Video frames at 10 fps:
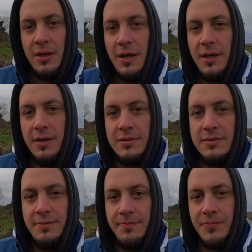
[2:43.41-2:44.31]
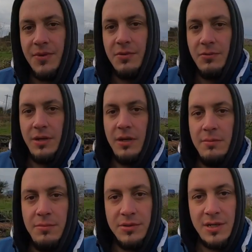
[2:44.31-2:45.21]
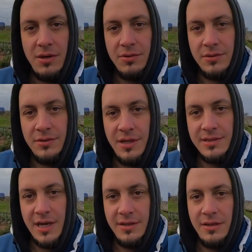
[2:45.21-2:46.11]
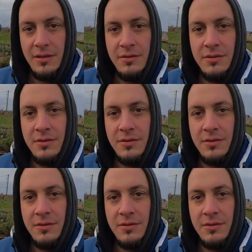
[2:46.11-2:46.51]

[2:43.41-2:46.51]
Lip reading: and we put down lasagna